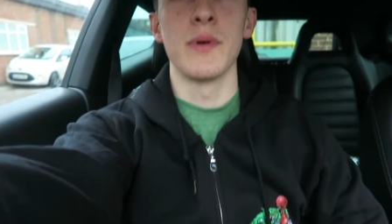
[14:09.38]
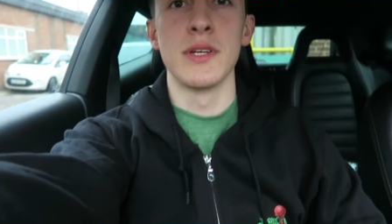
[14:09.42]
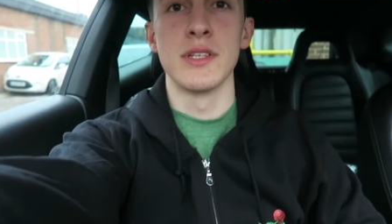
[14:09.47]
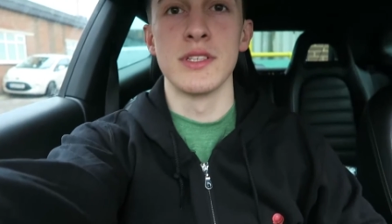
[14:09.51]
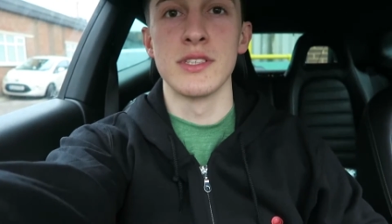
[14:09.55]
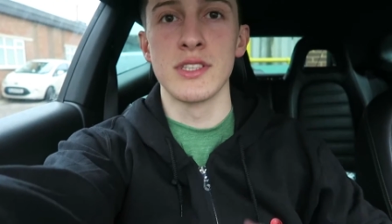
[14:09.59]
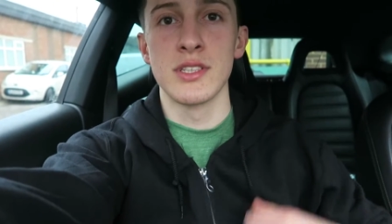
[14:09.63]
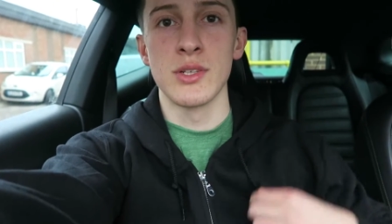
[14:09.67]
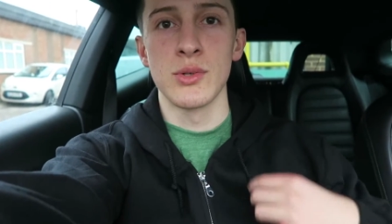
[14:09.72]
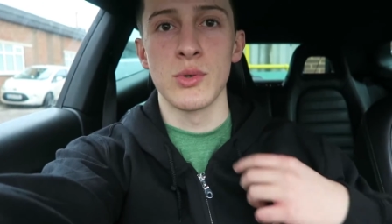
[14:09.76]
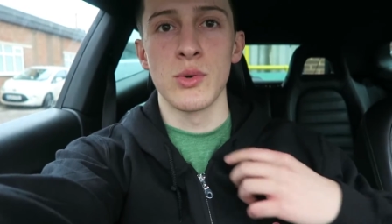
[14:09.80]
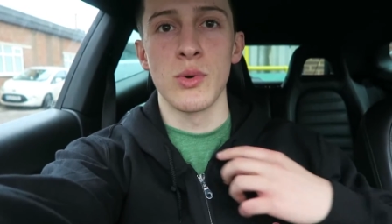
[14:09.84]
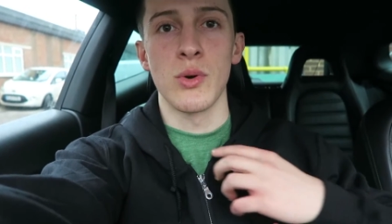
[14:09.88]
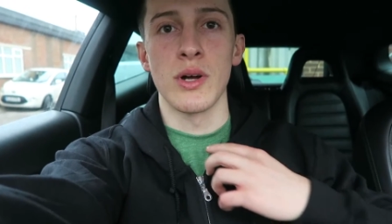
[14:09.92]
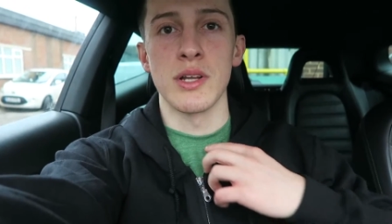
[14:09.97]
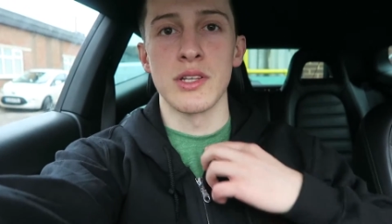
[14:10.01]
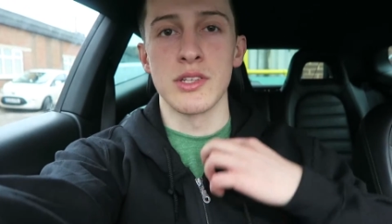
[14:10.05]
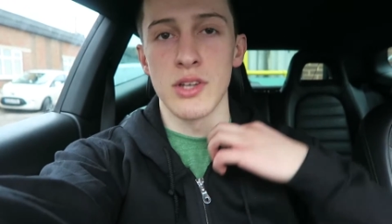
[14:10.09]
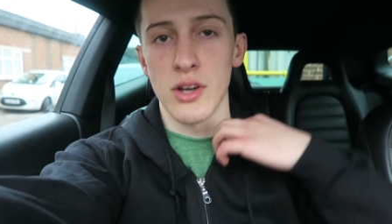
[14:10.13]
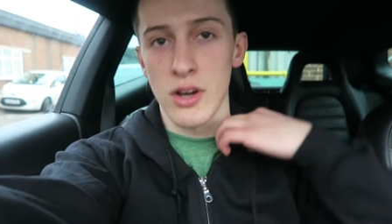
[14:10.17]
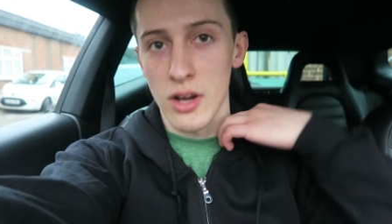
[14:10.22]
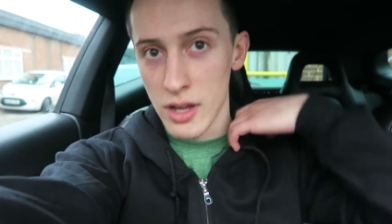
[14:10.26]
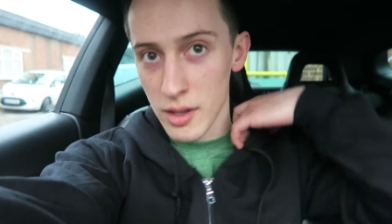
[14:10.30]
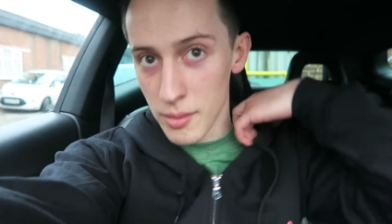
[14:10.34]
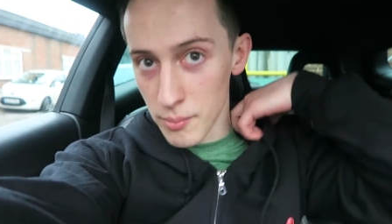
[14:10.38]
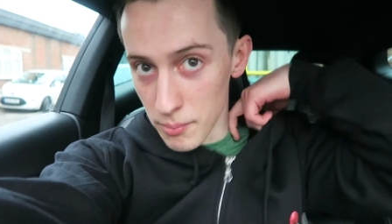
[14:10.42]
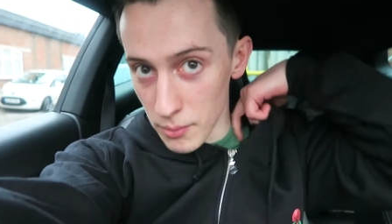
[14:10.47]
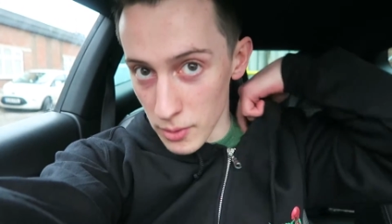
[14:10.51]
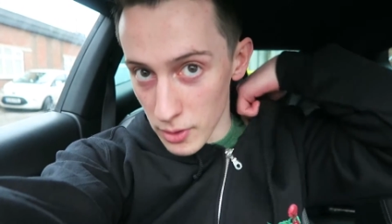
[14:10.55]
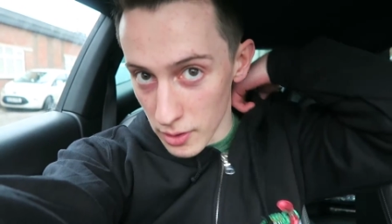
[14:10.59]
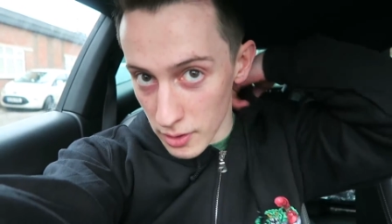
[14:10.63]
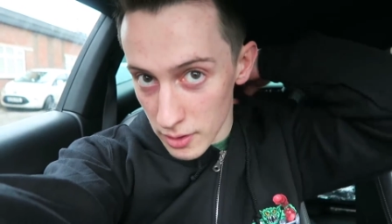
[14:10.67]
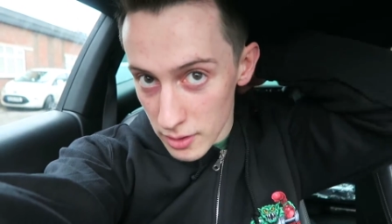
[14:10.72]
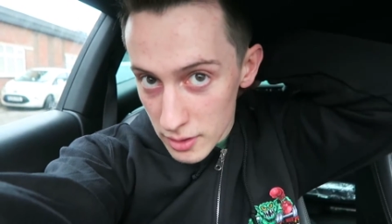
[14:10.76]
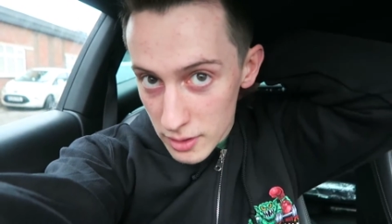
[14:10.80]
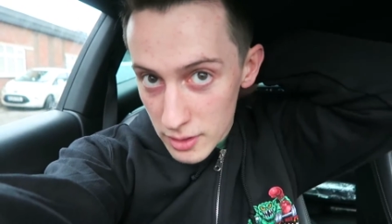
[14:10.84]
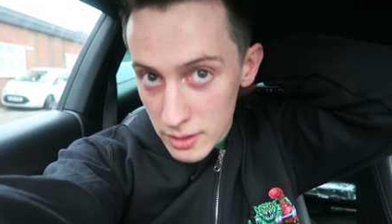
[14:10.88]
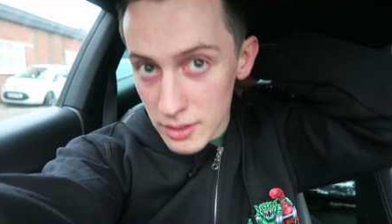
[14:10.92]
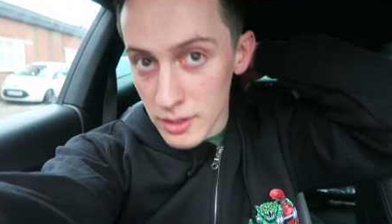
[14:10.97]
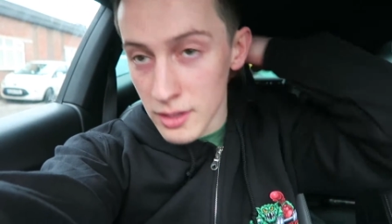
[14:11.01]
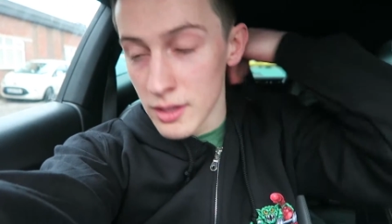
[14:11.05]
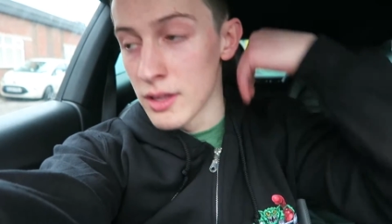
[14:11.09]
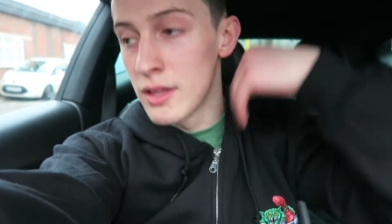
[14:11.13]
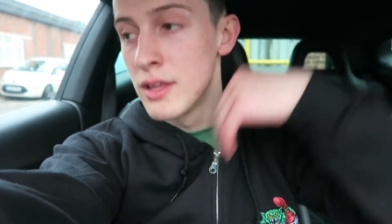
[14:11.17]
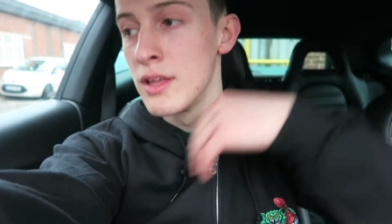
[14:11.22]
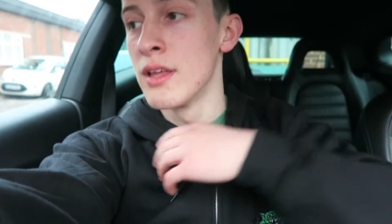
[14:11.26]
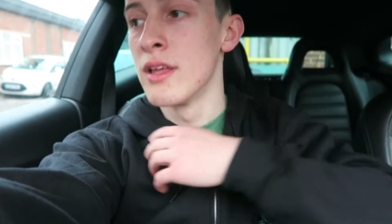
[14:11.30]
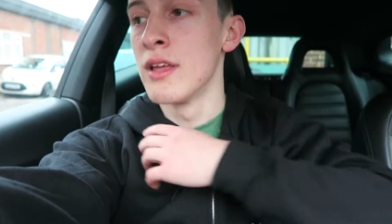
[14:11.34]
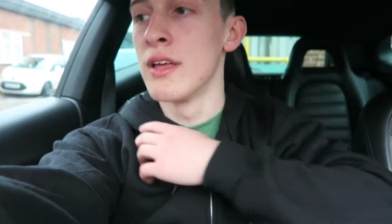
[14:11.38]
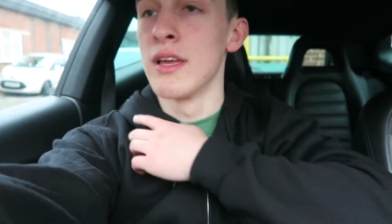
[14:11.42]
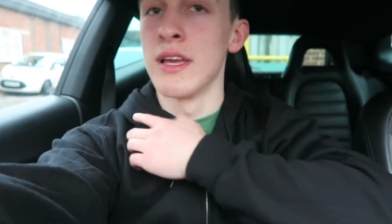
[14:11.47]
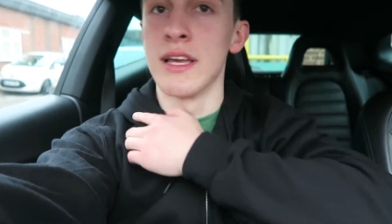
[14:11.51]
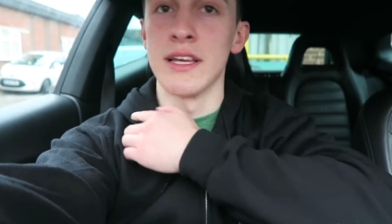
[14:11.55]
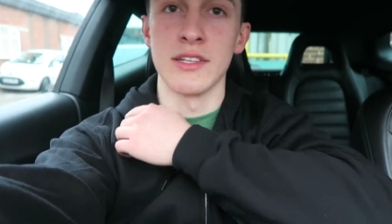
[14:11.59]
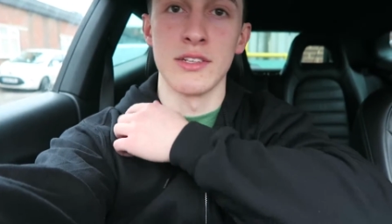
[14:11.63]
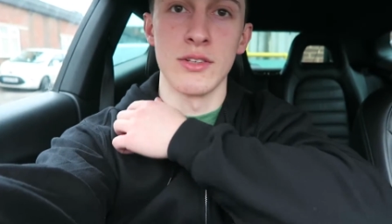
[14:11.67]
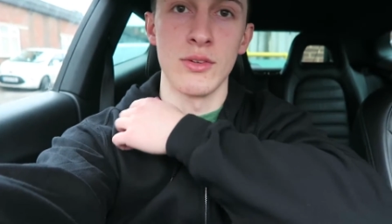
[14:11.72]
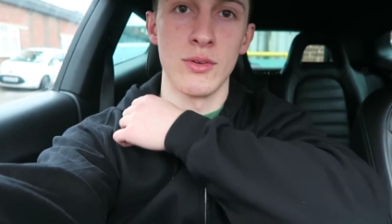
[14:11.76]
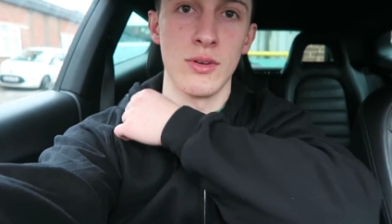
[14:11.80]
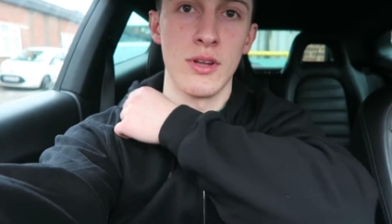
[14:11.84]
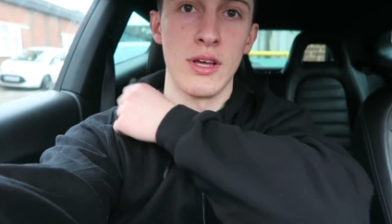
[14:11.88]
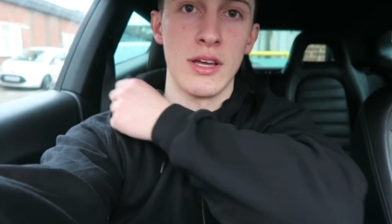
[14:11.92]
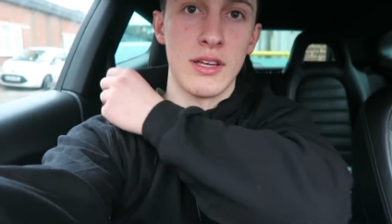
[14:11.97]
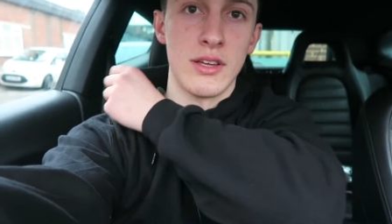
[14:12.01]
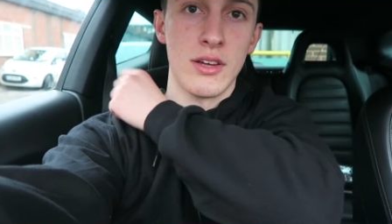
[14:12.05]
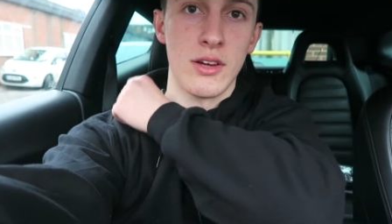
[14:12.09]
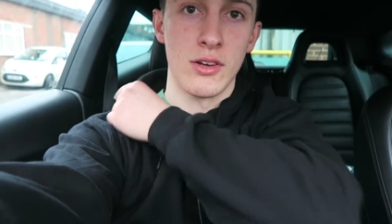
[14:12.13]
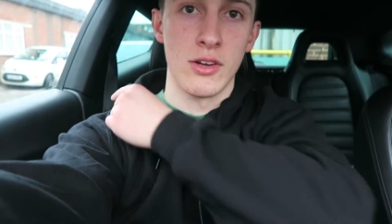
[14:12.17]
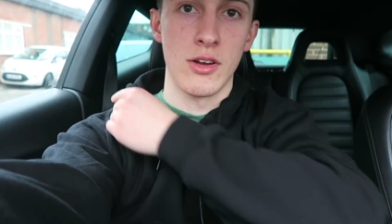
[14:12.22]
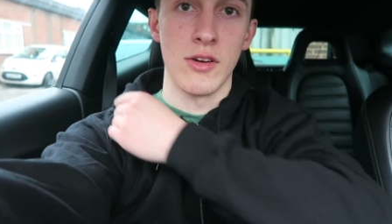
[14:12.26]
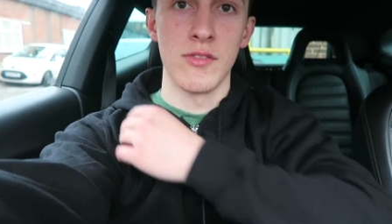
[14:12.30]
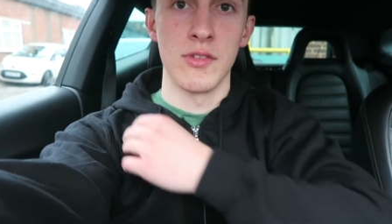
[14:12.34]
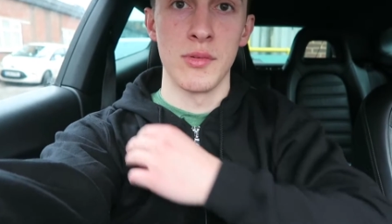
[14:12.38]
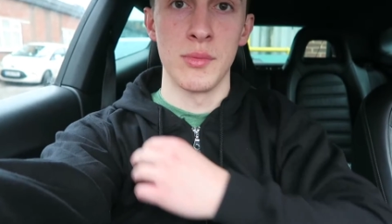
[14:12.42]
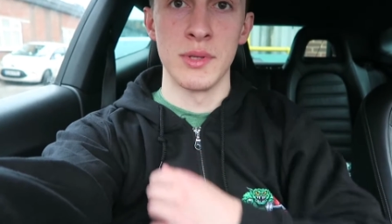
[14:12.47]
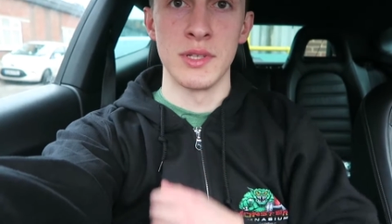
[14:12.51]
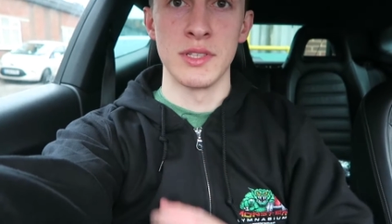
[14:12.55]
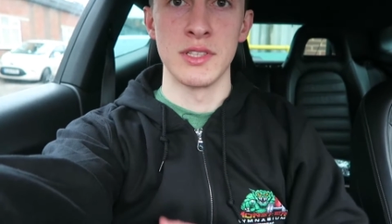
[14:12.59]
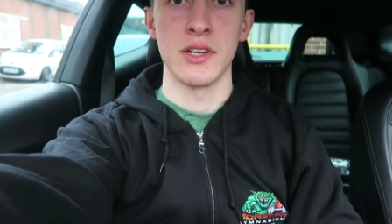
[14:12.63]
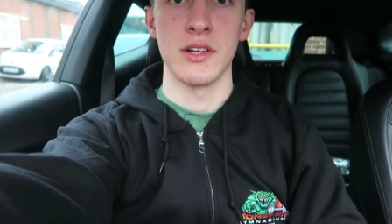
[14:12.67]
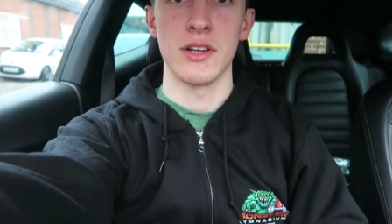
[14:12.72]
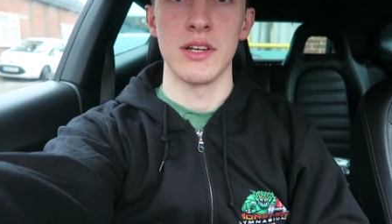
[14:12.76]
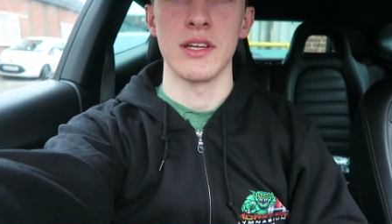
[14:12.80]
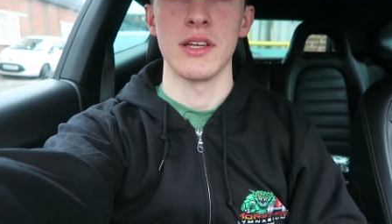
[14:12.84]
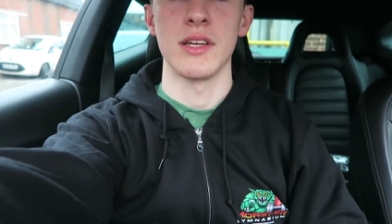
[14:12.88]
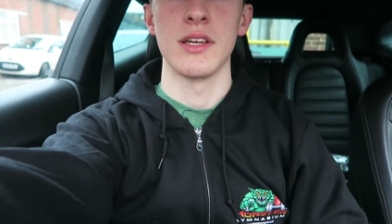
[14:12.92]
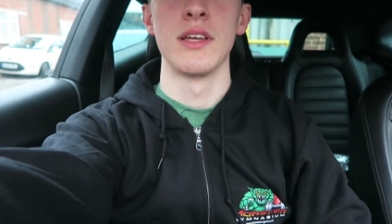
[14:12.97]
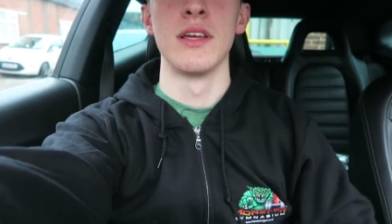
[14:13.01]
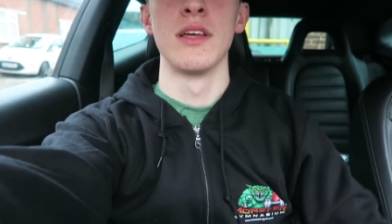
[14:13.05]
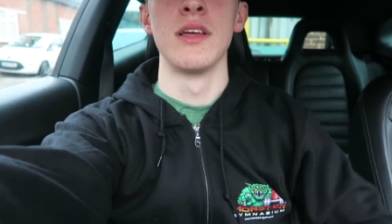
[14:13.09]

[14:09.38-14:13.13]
it is still quite tight, but it's not like uncomfortably tight.